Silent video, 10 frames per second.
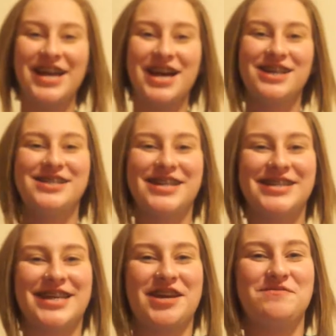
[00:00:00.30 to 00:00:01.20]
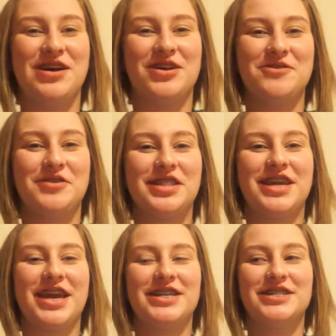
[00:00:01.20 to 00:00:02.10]
guys, it's Anna Miller with
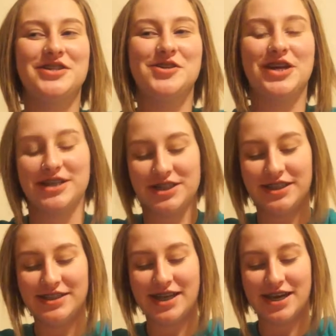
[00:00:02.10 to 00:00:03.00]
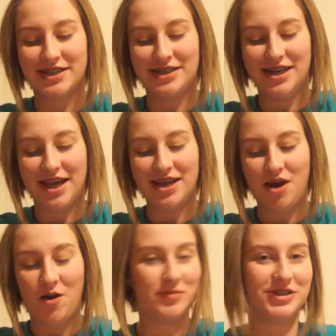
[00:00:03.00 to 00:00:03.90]
K&T Creations and today
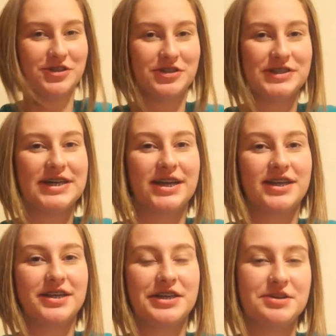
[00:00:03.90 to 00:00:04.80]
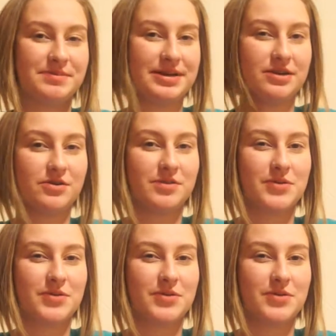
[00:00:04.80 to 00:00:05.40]
I'll be showing you how to clean your paracord